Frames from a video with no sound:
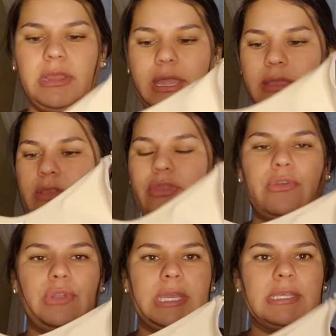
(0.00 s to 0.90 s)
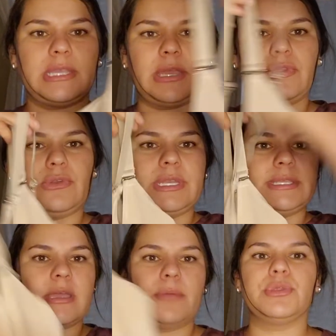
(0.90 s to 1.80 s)
like in the 30s, like 30
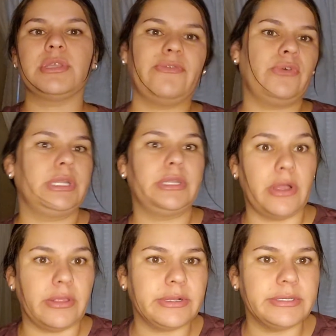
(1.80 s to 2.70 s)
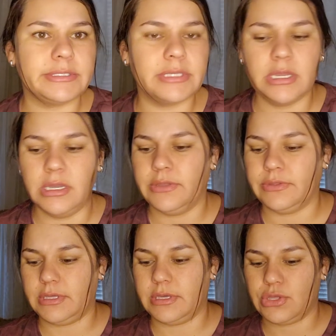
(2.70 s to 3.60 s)
some to $40,
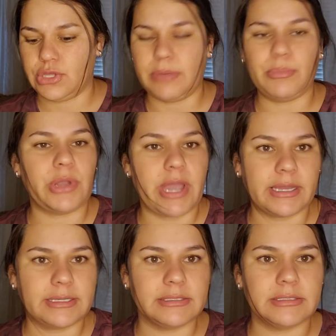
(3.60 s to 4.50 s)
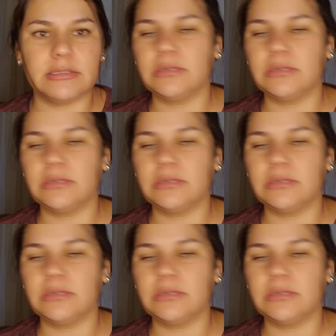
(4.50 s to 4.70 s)
the ShaperX